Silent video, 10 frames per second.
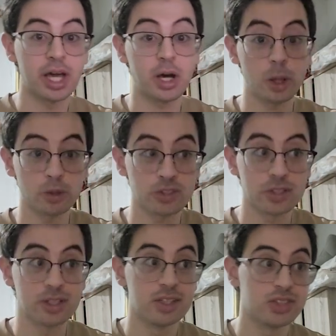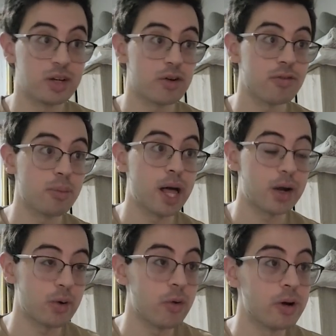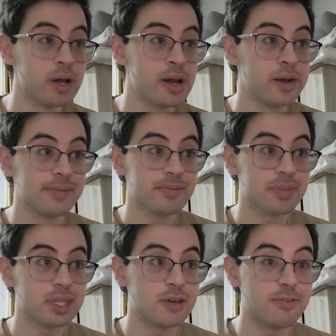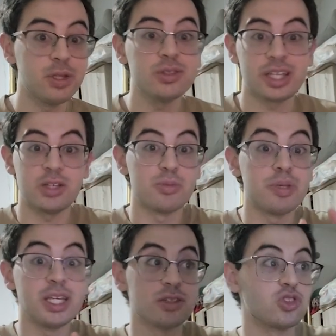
get closer to the center of a black hole. It feels like you're being